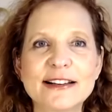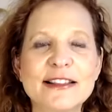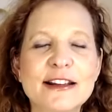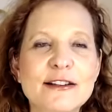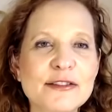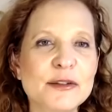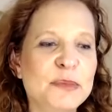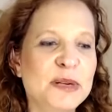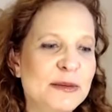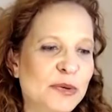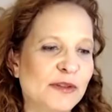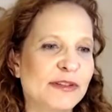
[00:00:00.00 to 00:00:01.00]
They're the
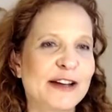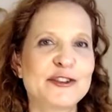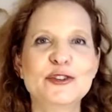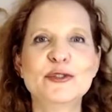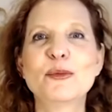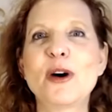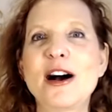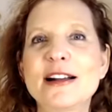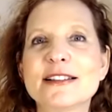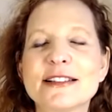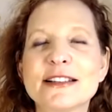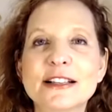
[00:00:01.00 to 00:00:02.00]
people that you
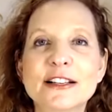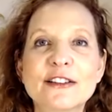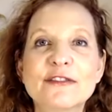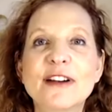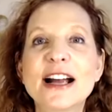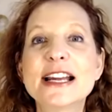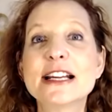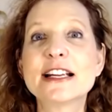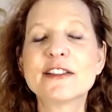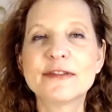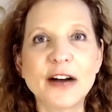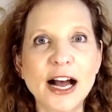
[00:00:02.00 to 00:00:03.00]
want fighting
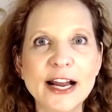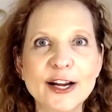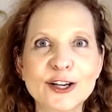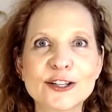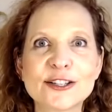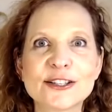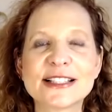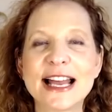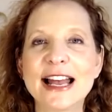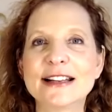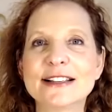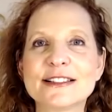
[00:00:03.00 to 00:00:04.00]
fires
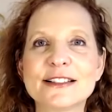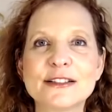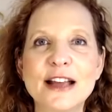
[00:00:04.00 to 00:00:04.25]
and